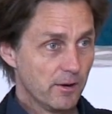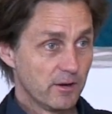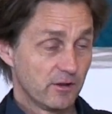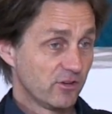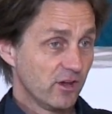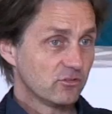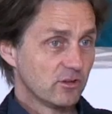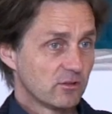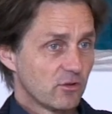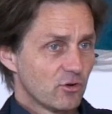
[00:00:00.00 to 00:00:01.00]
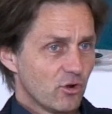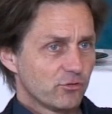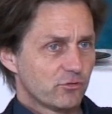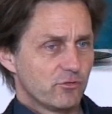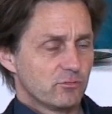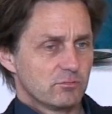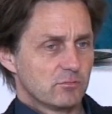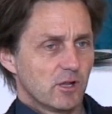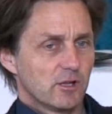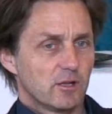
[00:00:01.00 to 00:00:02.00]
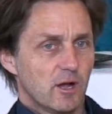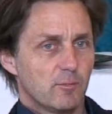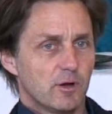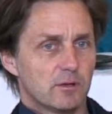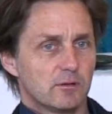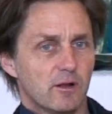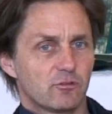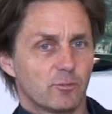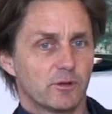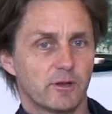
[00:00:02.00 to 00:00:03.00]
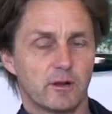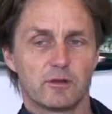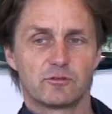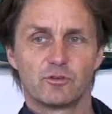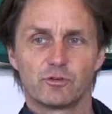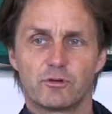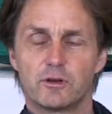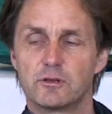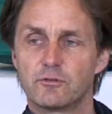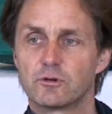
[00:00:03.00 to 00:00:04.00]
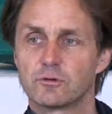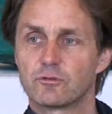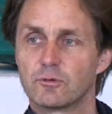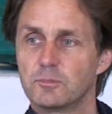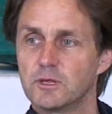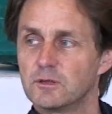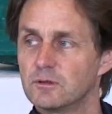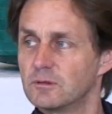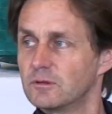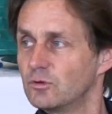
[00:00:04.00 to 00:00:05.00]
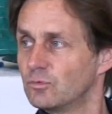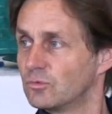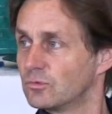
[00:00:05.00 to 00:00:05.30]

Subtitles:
As I see it, they're not. Dalai Lama and Nelson Mandela is not very different from me and you.